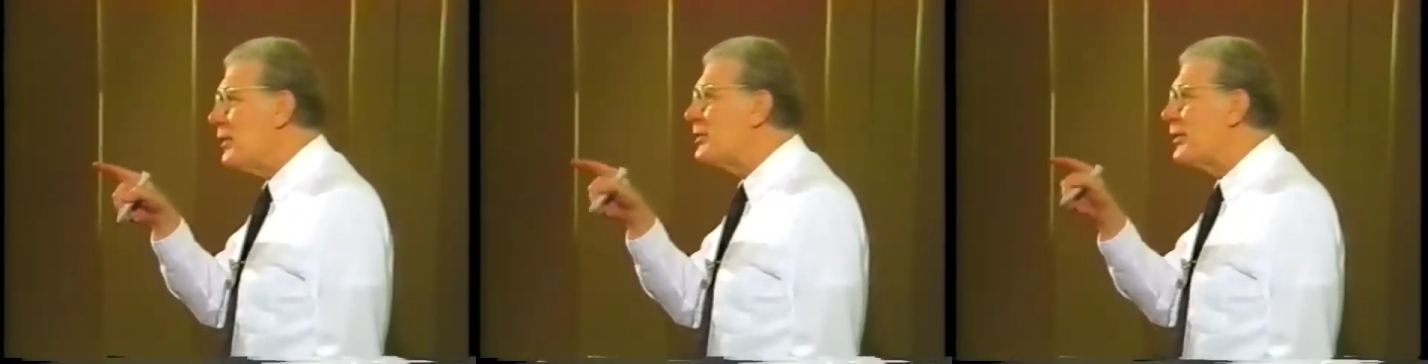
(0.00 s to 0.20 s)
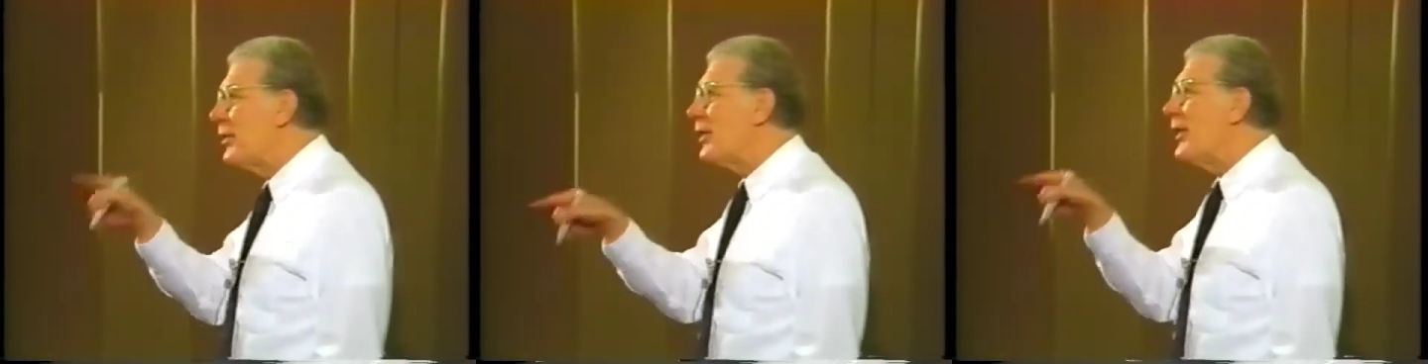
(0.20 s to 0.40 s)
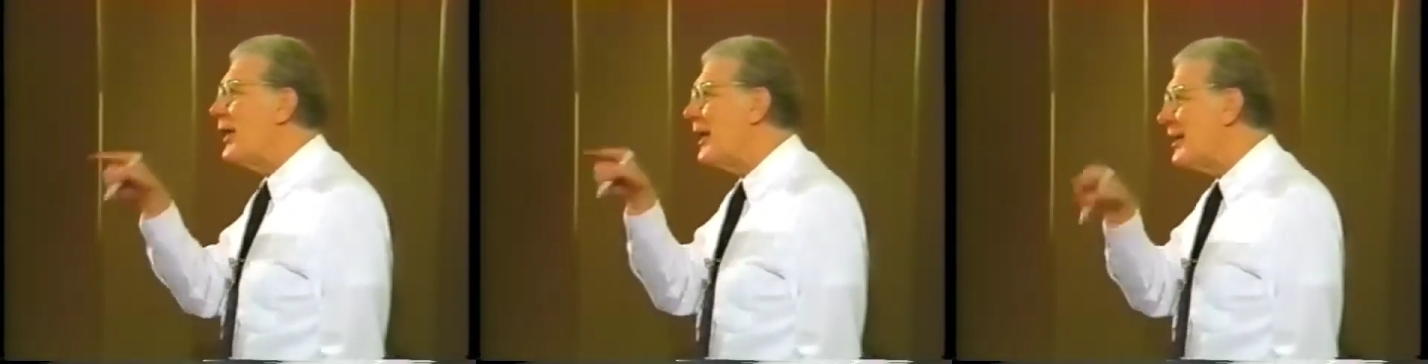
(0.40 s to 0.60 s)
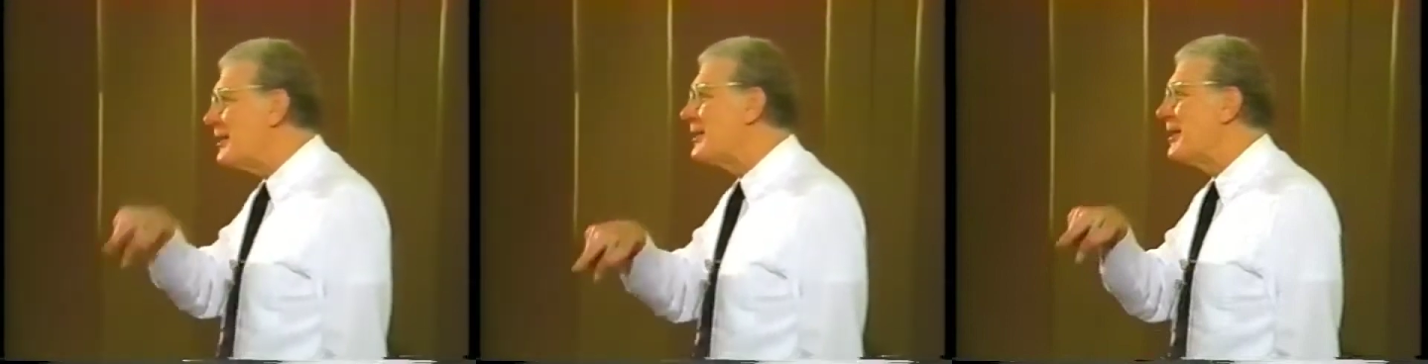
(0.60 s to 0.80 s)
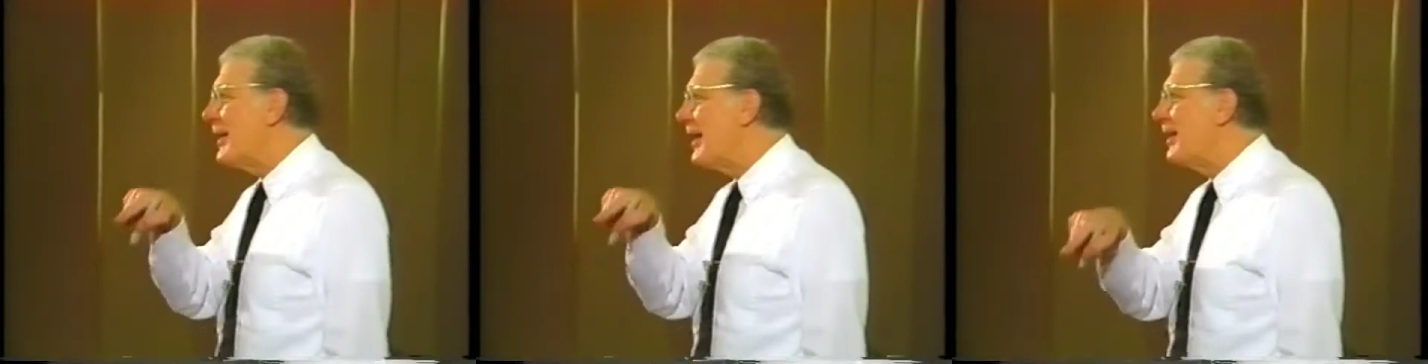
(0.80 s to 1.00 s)
it's looking
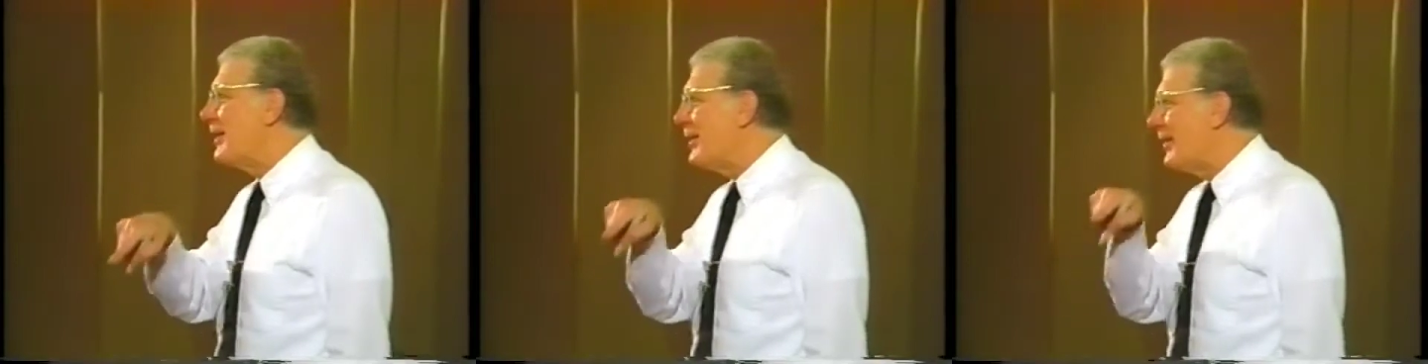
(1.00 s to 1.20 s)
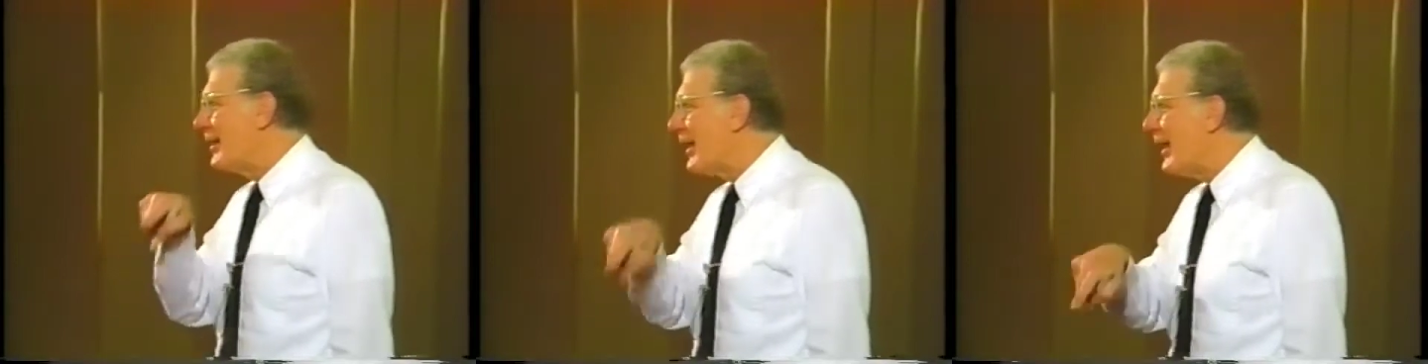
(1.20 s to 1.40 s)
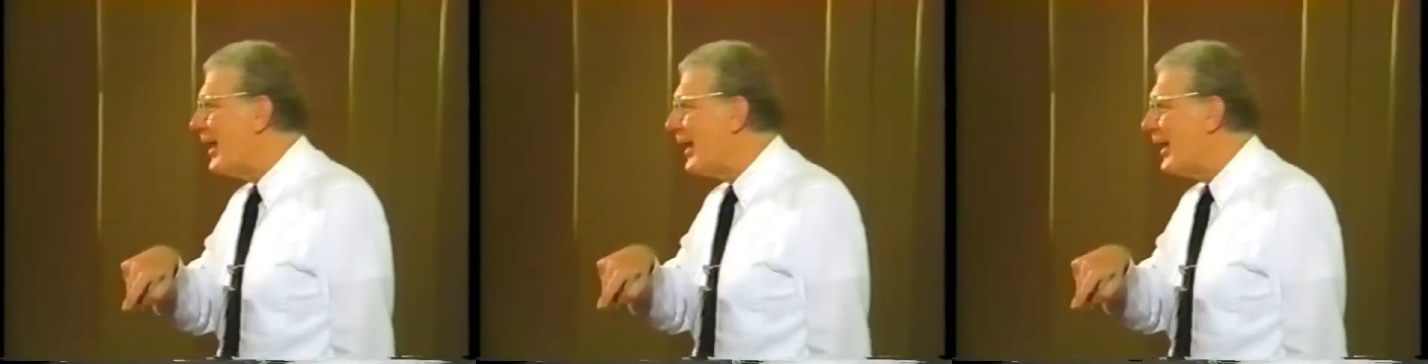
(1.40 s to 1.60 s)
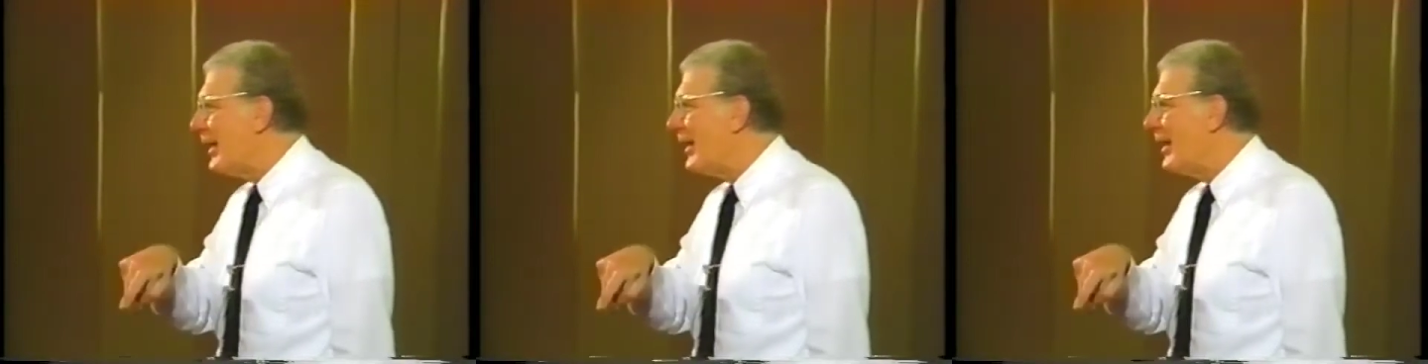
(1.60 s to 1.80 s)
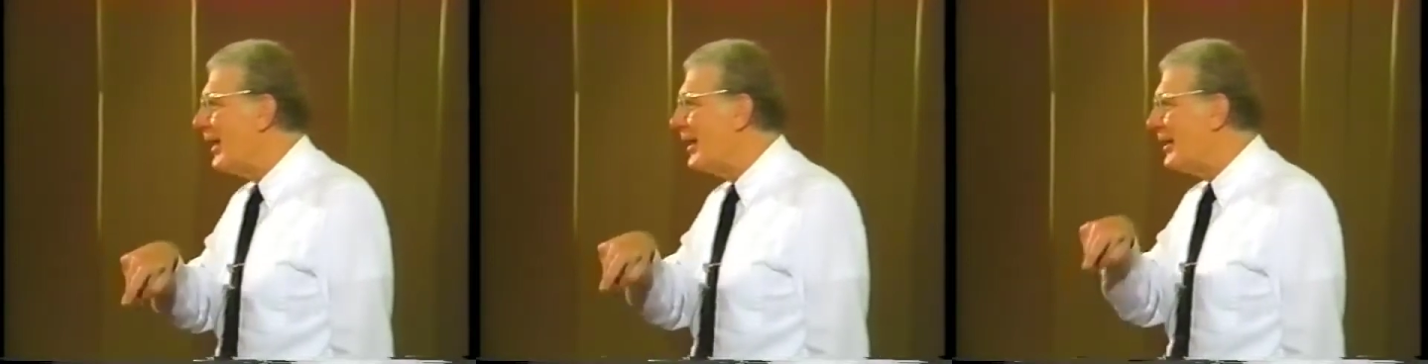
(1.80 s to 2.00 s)
inside your
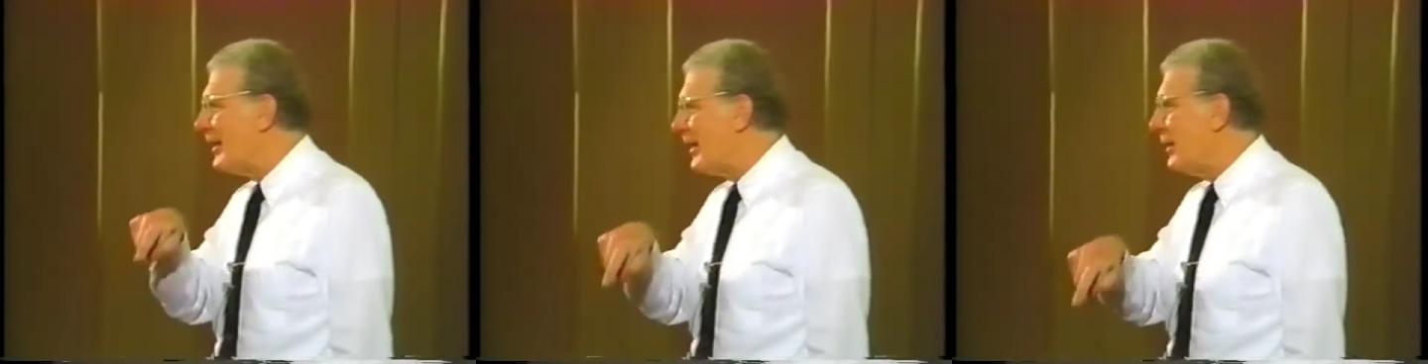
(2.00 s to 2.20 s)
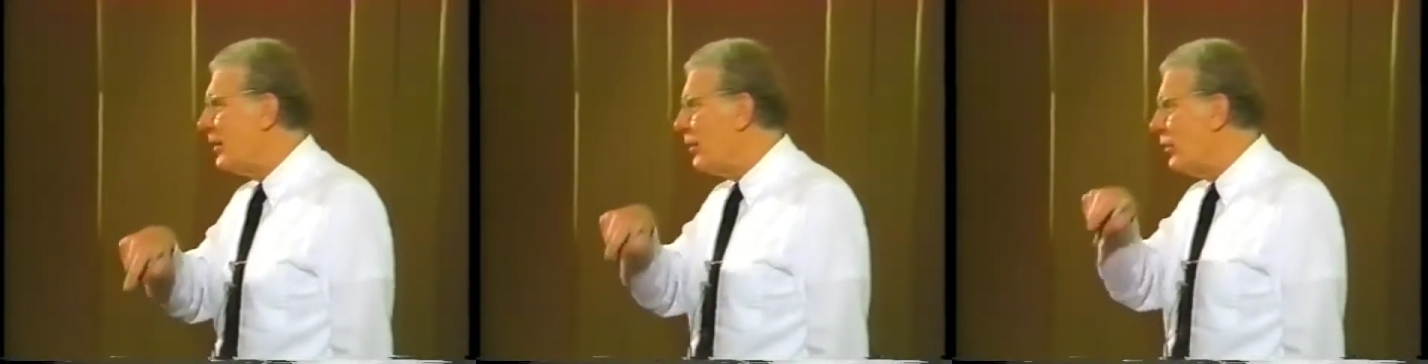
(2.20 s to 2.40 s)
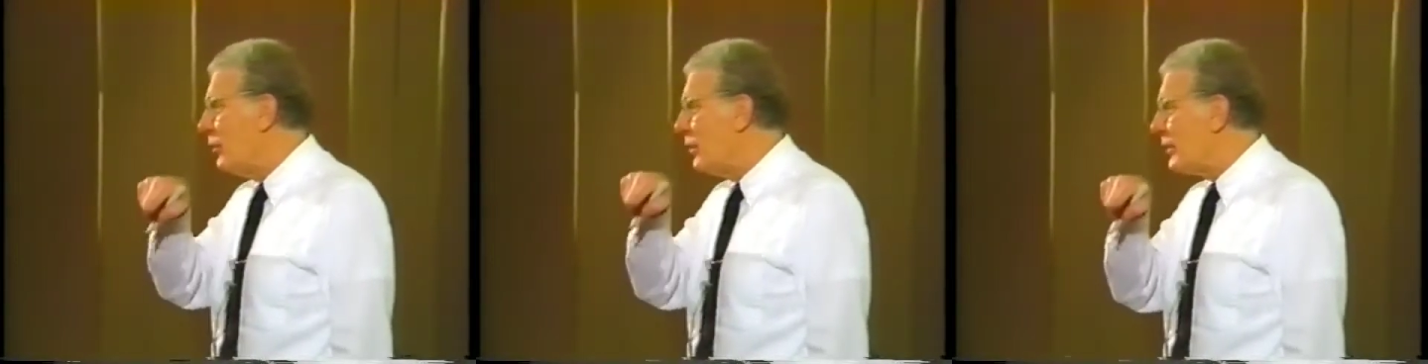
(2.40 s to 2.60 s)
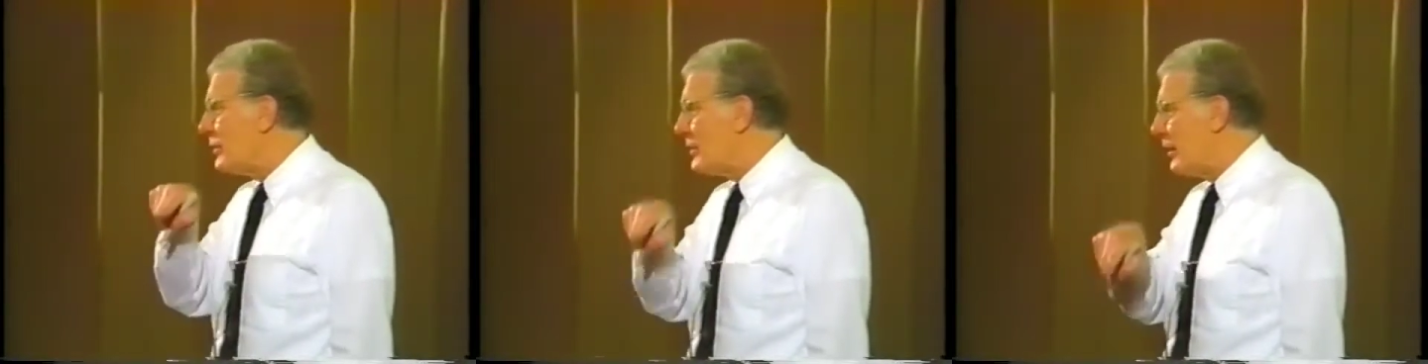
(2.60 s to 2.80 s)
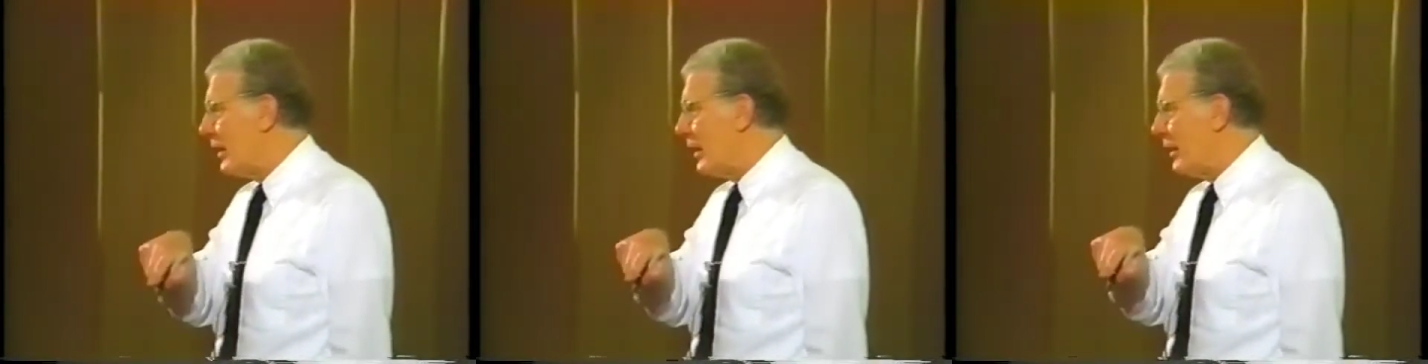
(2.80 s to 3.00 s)
tank and telling you
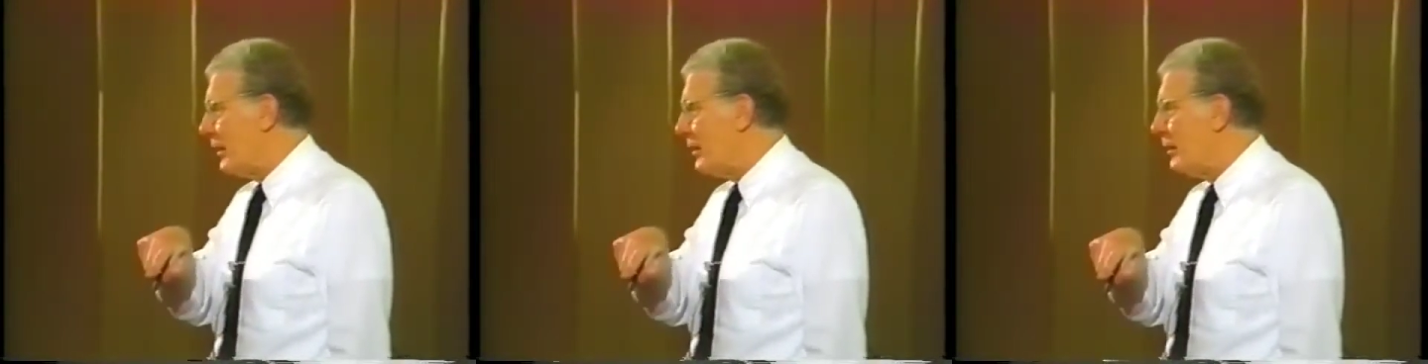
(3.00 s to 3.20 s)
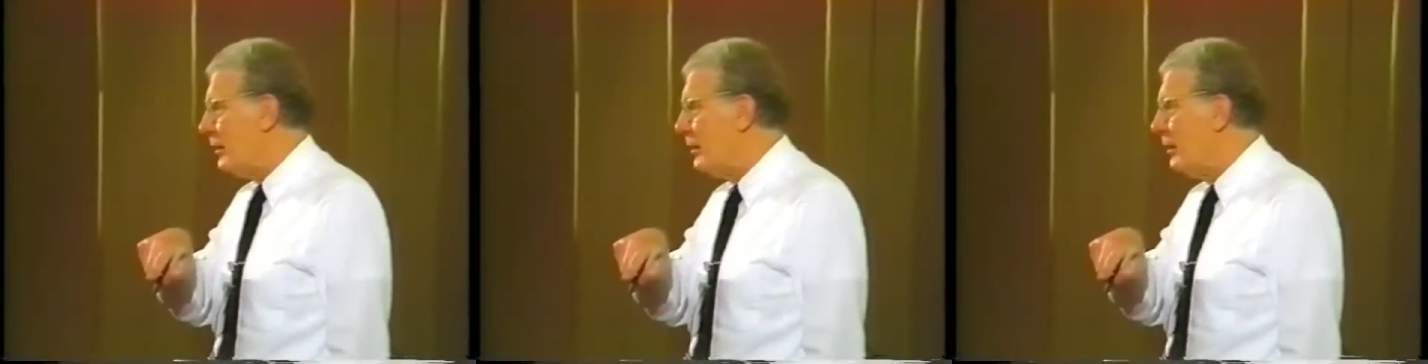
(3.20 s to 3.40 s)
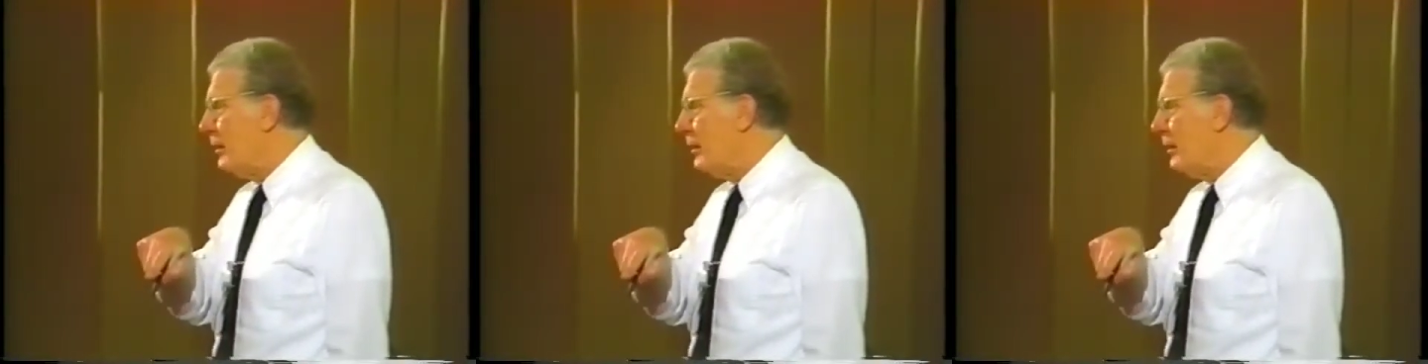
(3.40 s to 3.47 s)
what's there.